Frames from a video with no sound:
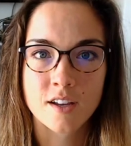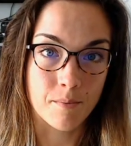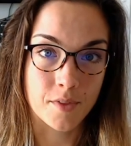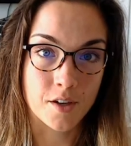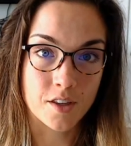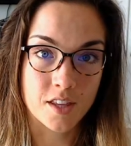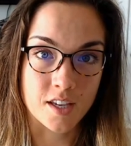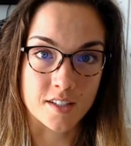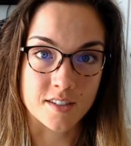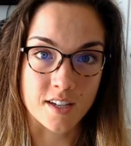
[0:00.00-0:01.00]
The good thing
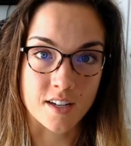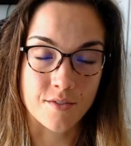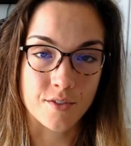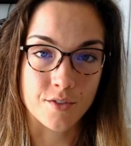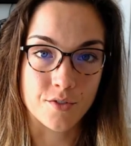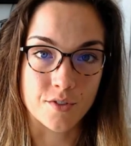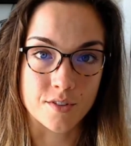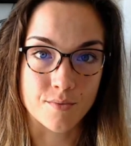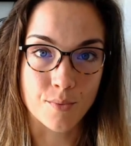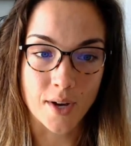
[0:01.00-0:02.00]
is that if you do this
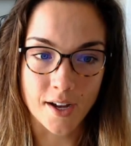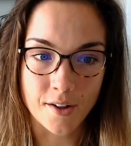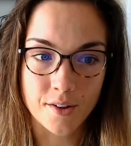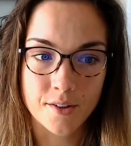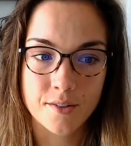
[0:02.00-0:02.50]
well,